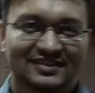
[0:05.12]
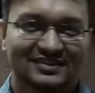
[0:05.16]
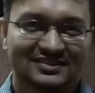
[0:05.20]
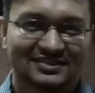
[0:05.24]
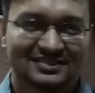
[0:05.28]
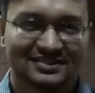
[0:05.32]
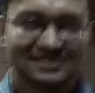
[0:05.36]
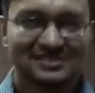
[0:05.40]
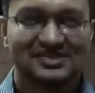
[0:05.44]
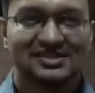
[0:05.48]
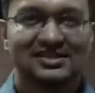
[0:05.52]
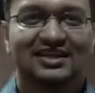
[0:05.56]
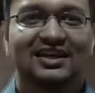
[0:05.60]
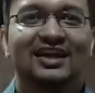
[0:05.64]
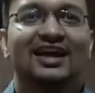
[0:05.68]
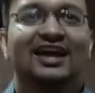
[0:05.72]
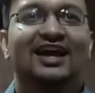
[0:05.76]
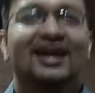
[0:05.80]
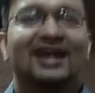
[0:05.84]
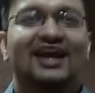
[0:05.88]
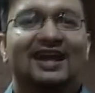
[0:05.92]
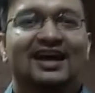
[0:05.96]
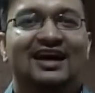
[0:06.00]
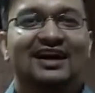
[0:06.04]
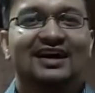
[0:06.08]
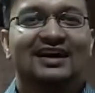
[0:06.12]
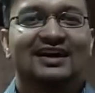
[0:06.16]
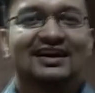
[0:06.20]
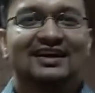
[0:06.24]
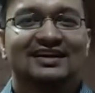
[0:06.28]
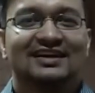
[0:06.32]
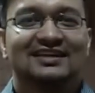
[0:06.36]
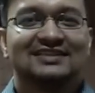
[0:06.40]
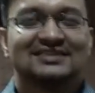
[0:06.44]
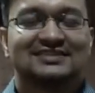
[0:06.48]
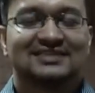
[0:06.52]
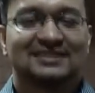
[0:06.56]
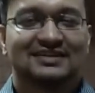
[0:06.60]
Research.
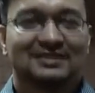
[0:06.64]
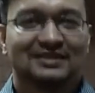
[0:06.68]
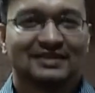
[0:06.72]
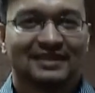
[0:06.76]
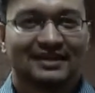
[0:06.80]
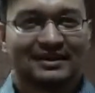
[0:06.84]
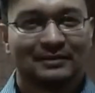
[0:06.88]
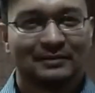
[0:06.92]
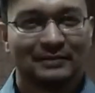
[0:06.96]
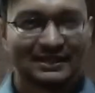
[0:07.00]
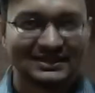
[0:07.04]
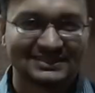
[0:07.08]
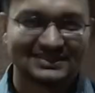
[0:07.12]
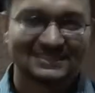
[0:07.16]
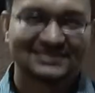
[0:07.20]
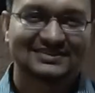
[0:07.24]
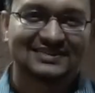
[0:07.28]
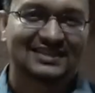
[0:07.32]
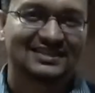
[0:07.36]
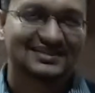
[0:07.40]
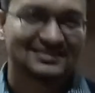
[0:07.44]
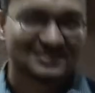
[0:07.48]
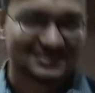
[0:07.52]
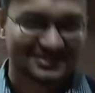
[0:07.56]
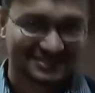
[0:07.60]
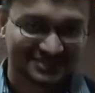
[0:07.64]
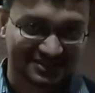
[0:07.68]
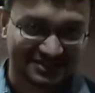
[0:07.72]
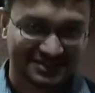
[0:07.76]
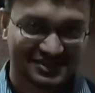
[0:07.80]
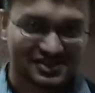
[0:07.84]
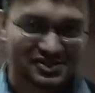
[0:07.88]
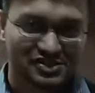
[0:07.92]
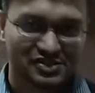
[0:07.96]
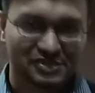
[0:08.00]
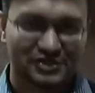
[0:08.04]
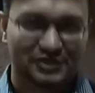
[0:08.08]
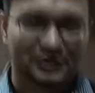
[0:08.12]
Uh, it's a, like a basic science research
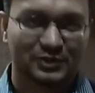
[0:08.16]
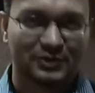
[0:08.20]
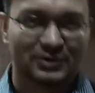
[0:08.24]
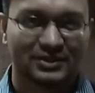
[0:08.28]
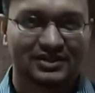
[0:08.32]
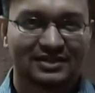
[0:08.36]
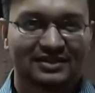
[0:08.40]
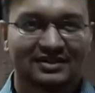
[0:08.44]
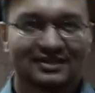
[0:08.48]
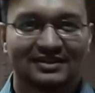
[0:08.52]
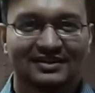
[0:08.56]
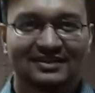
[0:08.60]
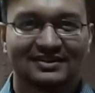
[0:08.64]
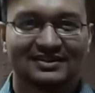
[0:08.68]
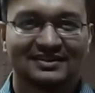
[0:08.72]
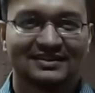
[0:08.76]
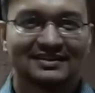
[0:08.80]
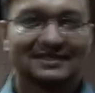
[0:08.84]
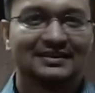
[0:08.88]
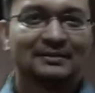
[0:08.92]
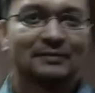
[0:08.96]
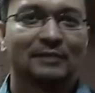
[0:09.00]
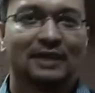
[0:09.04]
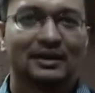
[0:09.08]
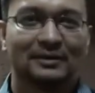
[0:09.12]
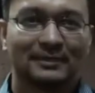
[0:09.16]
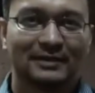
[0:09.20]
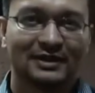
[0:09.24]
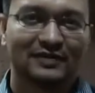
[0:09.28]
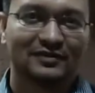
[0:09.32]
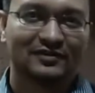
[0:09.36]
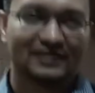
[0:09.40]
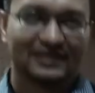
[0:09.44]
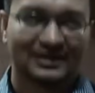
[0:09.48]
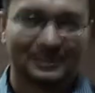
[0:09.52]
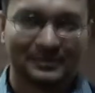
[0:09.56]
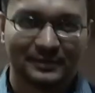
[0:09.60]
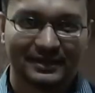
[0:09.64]
institute under Department
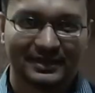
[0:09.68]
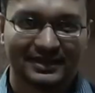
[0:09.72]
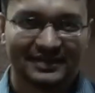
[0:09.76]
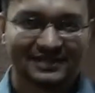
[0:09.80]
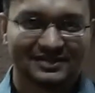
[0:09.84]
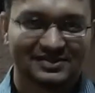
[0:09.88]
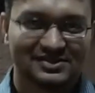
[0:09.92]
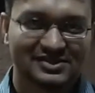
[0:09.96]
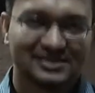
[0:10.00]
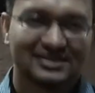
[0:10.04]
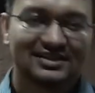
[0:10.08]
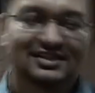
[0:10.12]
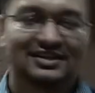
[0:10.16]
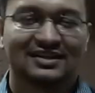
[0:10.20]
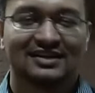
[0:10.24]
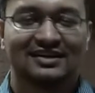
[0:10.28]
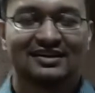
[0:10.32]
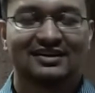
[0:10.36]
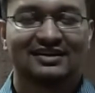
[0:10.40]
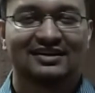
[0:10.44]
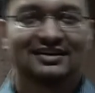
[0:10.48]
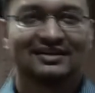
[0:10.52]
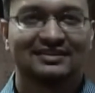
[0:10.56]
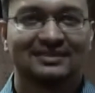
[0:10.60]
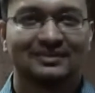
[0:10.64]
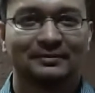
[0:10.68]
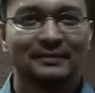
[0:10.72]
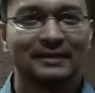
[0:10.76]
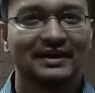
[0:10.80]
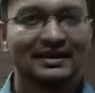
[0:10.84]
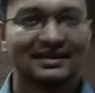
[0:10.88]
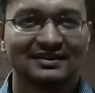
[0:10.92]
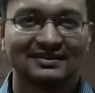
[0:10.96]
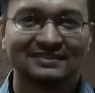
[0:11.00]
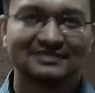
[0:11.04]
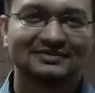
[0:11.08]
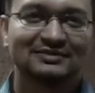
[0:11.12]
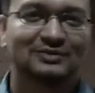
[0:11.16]
of Atomic Energy. Uh, the
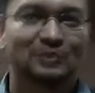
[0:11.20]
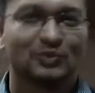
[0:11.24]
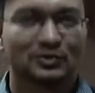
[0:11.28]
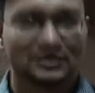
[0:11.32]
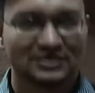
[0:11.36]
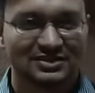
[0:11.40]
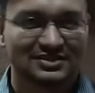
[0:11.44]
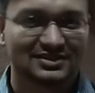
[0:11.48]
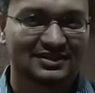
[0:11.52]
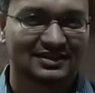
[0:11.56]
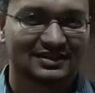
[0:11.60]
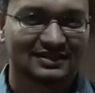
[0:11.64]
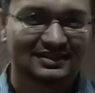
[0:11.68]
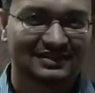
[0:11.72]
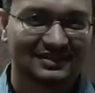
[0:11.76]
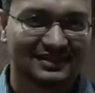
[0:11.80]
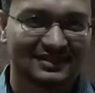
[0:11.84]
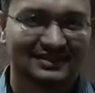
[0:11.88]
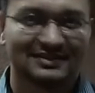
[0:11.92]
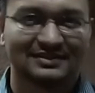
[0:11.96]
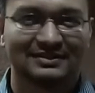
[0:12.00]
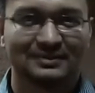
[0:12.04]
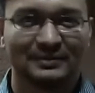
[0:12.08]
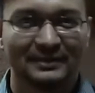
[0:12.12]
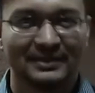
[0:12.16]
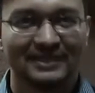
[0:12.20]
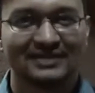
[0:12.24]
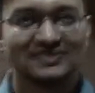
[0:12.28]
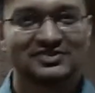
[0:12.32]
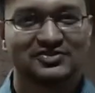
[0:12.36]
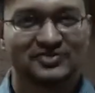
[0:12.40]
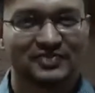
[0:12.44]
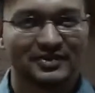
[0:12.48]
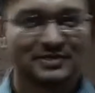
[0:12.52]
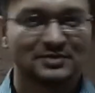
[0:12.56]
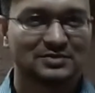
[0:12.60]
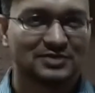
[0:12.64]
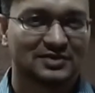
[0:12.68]
main courses that are like the main
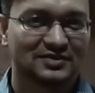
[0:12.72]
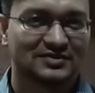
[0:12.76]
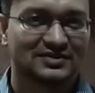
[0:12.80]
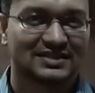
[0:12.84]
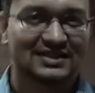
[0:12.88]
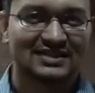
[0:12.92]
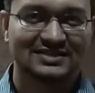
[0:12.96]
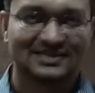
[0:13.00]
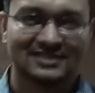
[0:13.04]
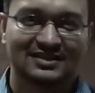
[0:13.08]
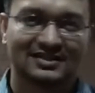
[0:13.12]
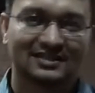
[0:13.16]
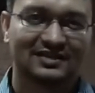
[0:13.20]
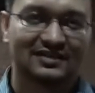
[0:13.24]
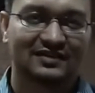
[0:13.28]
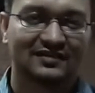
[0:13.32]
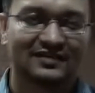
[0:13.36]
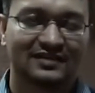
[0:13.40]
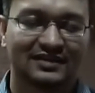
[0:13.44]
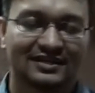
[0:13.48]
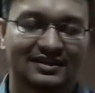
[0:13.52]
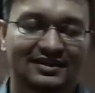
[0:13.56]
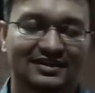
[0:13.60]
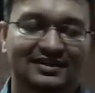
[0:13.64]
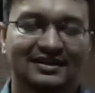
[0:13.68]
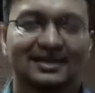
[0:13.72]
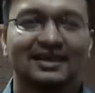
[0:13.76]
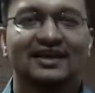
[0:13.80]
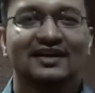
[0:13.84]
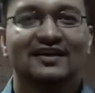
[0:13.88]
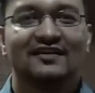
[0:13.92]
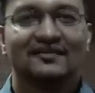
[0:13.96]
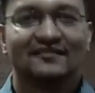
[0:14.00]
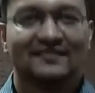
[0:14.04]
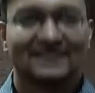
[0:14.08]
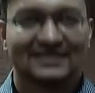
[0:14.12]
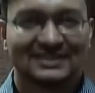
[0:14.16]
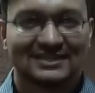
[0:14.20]
streams of science that are covered are
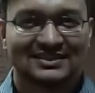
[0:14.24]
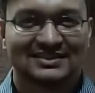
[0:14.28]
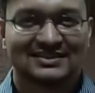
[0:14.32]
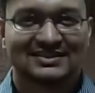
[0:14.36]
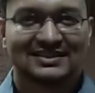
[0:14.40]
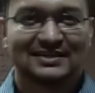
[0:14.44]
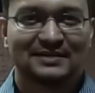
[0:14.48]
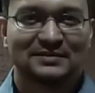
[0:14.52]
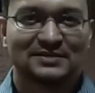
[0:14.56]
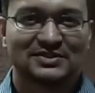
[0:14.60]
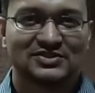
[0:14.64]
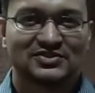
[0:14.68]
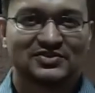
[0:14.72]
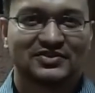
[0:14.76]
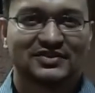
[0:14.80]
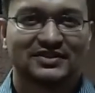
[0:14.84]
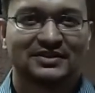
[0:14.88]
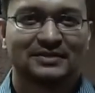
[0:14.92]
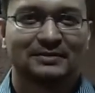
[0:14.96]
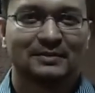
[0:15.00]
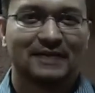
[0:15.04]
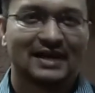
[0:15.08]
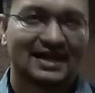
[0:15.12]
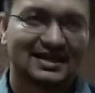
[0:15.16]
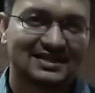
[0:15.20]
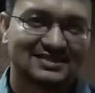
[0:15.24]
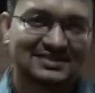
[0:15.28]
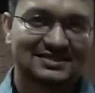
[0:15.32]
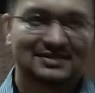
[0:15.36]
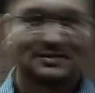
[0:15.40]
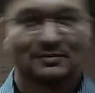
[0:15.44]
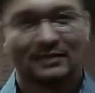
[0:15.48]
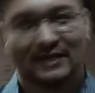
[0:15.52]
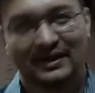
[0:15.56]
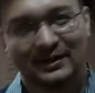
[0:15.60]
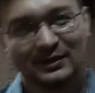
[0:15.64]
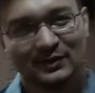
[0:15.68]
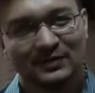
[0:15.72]
physics, chemistry, maths
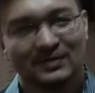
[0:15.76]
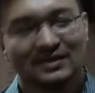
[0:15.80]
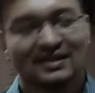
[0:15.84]
and bio.